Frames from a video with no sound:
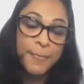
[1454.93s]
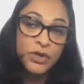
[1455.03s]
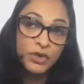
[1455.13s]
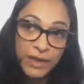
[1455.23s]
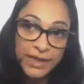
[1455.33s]

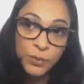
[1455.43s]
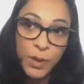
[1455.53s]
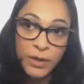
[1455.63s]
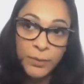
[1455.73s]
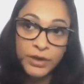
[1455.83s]
So that's
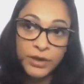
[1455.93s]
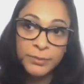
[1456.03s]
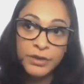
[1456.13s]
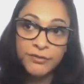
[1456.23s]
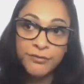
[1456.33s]
one about
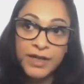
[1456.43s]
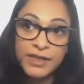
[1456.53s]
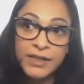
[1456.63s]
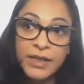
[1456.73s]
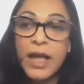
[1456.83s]
intermittent
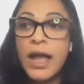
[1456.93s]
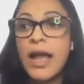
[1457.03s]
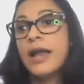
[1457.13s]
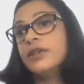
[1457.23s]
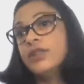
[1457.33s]
fasting.
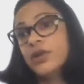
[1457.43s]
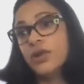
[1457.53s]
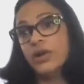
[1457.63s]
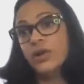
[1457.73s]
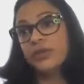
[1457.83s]
And
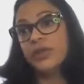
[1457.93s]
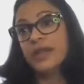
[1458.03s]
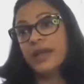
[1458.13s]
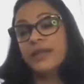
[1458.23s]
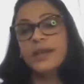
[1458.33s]
the
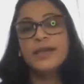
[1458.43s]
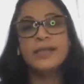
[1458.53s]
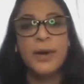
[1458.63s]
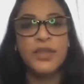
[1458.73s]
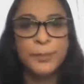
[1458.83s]
second thing is
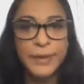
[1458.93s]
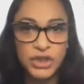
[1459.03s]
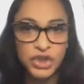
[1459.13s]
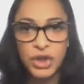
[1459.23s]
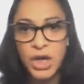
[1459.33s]
about the
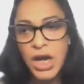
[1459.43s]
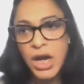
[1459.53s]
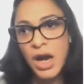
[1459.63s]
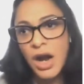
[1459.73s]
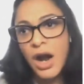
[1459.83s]
binge.
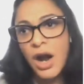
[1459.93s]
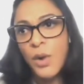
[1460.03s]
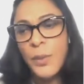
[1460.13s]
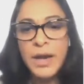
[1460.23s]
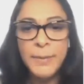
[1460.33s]

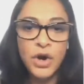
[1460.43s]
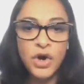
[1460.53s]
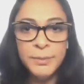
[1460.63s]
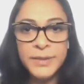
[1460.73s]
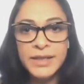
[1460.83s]
Well, by
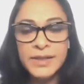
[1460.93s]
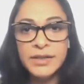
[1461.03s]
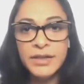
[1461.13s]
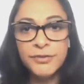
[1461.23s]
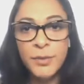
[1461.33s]
all means,
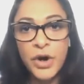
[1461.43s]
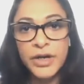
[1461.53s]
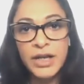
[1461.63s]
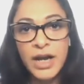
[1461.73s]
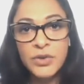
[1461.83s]
if your
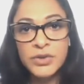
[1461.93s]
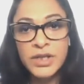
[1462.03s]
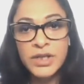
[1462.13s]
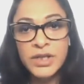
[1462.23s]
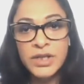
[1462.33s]
body allows
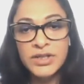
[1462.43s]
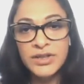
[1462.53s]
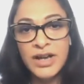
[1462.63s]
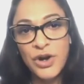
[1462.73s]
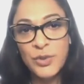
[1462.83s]
it,
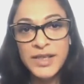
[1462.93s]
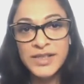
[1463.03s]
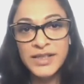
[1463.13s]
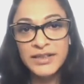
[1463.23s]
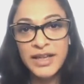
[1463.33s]
I
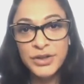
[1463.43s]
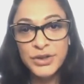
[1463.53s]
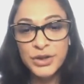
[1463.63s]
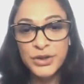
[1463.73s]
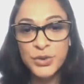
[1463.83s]
always say that
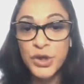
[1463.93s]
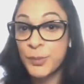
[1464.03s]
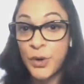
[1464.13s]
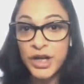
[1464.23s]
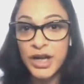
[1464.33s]
do what your
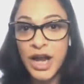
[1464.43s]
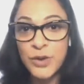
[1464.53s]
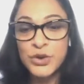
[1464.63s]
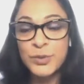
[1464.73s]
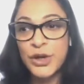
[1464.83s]
body
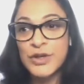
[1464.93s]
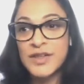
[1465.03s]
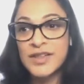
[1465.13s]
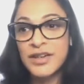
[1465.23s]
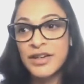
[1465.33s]
allows you,
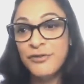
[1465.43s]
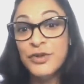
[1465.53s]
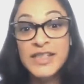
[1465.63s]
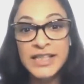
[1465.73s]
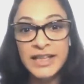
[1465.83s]
because if you
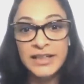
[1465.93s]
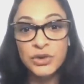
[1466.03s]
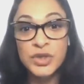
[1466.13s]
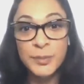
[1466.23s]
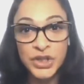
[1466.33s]
see that
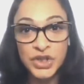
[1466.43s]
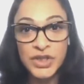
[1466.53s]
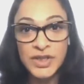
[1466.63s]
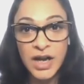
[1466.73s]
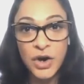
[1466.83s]
those
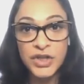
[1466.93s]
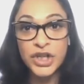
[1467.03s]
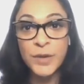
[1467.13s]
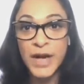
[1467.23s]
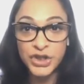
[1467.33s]
binges are causing
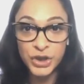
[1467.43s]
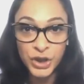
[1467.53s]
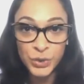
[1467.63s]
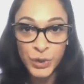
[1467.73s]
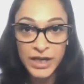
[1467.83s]
your blood sugar
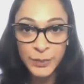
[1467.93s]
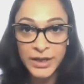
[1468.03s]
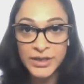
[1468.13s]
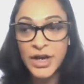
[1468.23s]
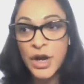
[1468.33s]
to
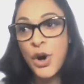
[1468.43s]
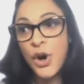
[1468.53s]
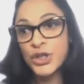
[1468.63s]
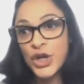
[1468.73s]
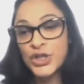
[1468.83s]
elevate,
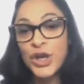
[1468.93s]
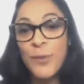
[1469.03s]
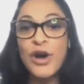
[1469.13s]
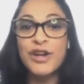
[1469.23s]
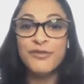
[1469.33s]
or it's causing your
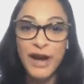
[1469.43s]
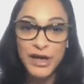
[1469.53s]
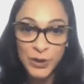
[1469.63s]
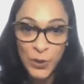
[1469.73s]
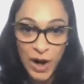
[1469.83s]
body fat
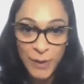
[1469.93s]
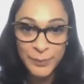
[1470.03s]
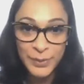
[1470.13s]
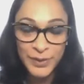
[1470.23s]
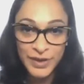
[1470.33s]
to go up
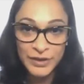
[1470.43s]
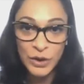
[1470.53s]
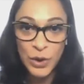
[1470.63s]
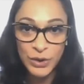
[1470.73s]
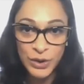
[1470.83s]
in the
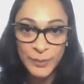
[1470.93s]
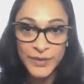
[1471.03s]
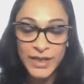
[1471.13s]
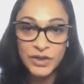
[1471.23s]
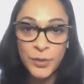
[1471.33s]
long term,
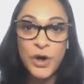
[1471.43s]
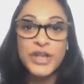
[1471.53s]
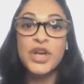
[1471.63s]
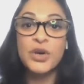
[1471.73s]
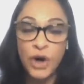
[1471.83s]
then your body's
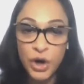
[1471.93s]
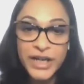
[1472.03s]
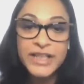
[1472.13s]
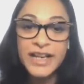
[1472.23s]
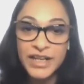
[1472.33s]
already
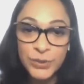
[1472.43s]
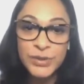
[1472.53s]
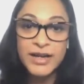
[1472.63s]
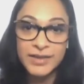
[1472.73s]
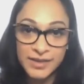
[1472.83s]
telling you
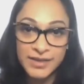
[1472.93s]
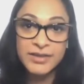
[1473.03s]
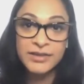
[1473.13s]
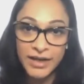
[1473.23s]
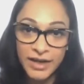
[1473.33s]
that it's
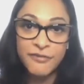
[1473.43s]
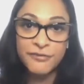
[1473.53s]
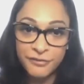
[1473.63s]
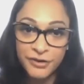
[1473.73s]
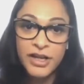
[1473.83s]
enough.
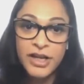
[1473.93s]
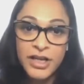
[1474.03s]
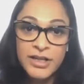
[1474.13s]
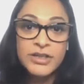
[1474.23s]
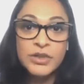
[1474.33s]

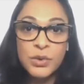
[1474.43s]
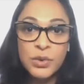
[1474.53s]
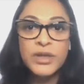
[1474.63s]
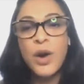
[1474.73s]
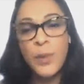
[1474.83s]
So
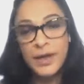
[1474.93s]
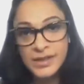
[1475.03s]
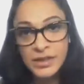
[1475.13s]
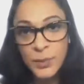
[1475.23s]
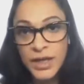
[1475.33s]
yeah, once
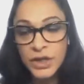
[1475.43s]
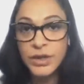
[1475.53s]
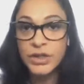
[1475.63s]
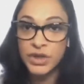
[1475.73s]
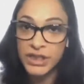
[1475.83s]
in a while you
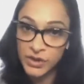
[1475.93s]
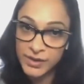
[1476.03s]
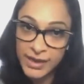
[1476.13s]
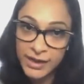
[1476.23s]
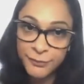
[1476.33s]
can treat
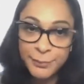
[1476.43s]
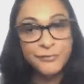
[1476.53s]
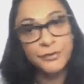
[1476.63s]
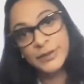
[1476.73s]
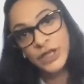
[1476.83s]
yourself,
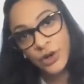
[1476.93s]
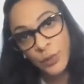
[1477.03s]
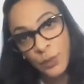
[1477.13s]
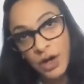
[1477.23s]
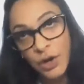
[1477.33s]
preferably on a
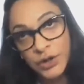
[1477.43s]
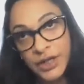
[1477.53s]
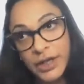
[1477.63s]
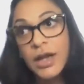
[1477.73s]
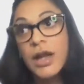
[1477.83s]
workout
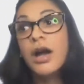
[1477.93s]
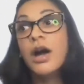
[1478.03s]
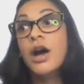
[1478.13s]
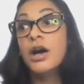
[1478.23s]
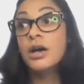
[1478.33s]
day,
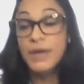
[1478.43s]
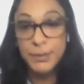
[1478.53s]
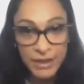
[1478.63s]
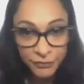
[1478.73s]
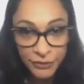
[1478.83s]

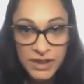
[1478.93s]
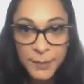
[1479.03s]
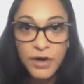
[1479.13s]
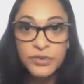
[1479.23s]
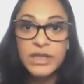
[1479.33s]
maybe in the first
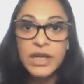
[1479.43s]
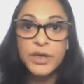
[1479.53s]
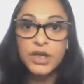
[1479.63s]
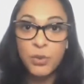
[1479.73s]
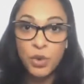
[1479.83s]
part of the day
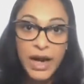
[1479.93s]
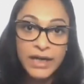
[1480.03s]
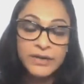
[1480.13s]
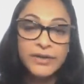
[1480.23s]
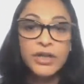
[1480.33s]
when you're more
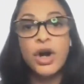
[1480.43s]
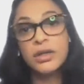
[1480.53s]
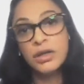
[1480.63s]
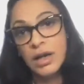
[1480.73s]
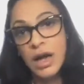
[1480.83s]
active, and not
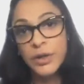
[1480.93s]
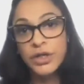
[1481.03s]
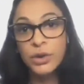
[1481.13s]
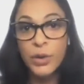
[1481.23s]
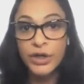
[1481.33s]
allow it
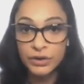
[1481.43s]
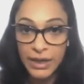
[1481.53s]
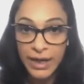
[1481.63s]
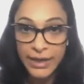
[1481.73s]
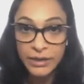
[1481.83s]
to go into the
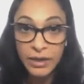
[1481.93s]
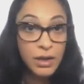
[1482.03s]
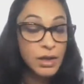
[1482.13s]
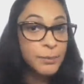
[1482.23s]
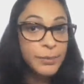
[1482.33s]
night.
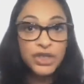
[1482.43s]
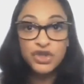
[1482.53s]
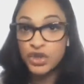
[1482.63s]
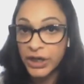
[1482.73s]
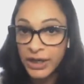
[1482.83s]

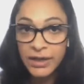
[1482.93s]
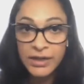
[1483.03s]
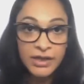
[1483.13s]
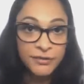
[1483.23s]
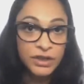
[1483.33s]
Binge drinking
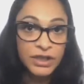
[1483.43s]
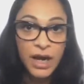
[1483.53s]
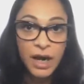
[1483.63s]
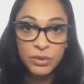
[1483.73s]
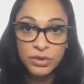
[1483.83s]
is definitely
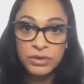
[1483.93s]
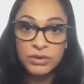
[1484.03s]
out.